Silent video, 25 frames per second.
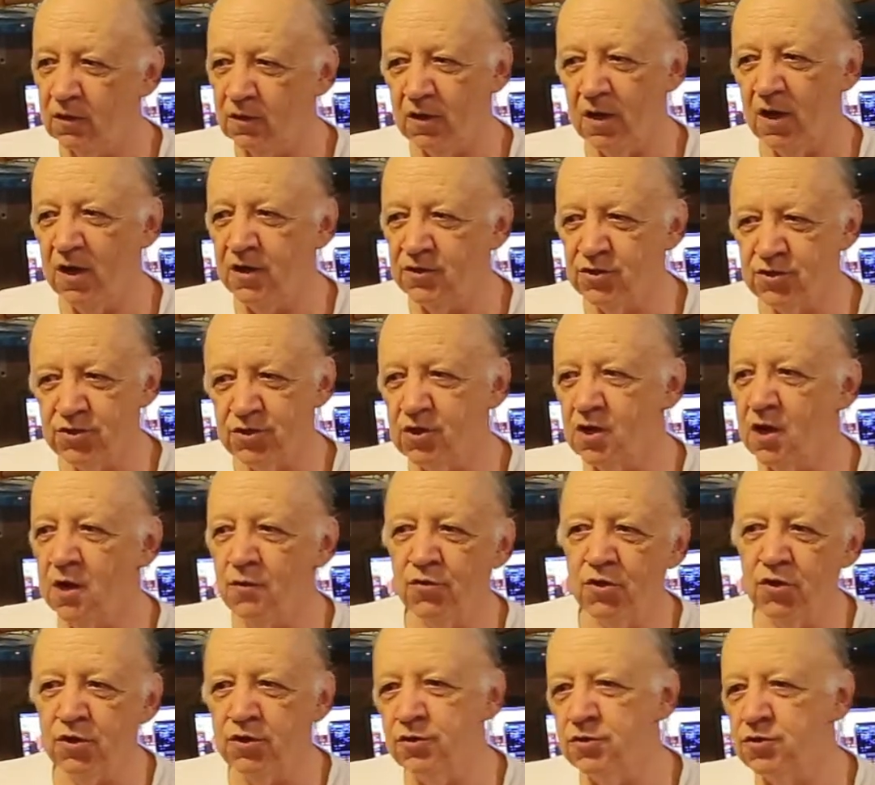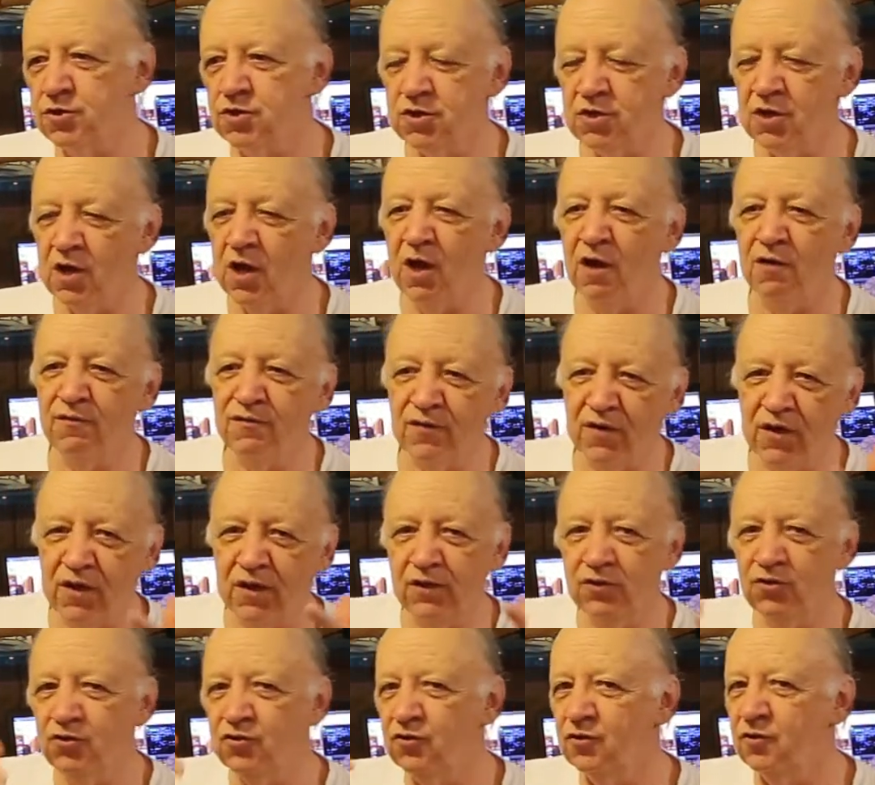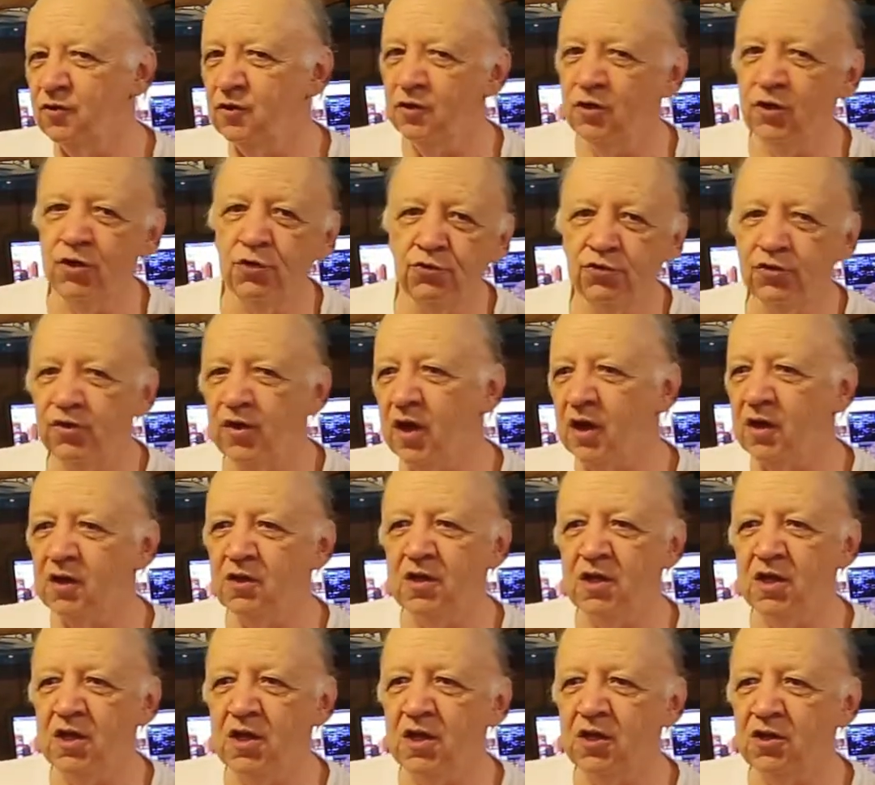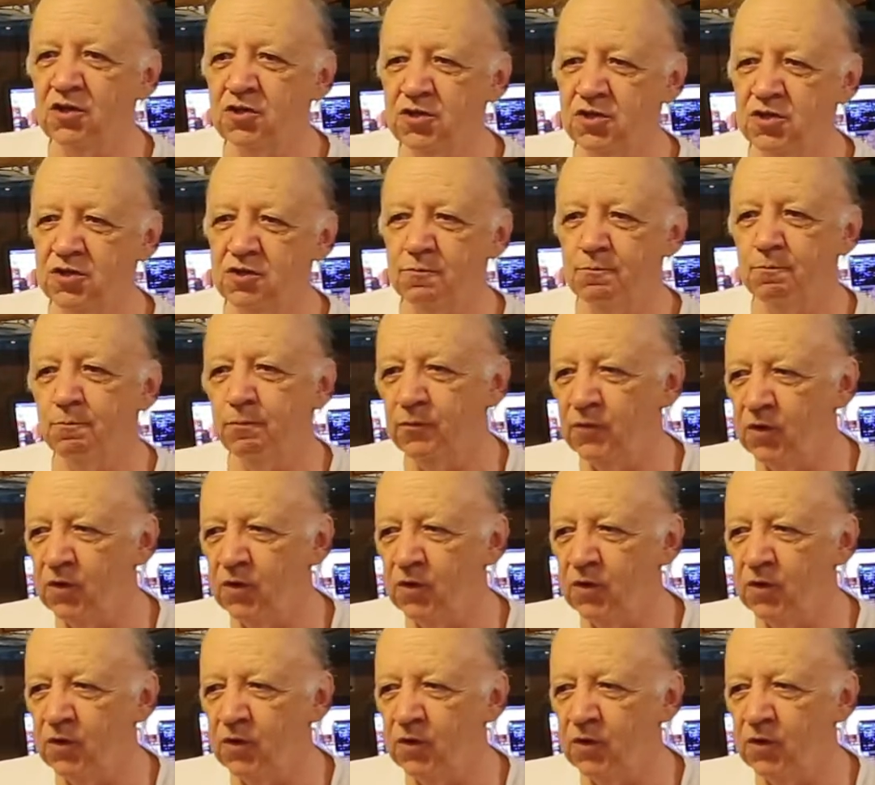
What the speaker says: I discover new stuff, new techniques.